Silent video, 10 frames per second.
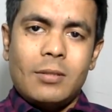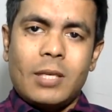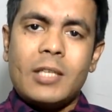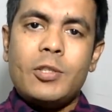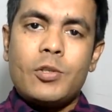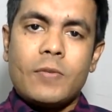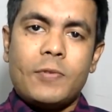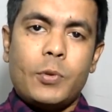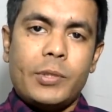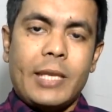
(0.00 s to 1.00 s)
hundreds
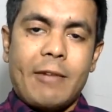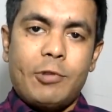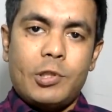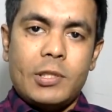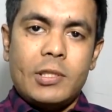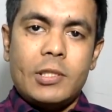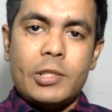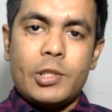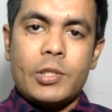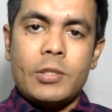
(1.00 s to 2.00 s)
of Korean language
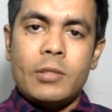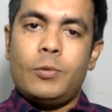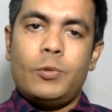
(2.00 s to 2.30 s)
learners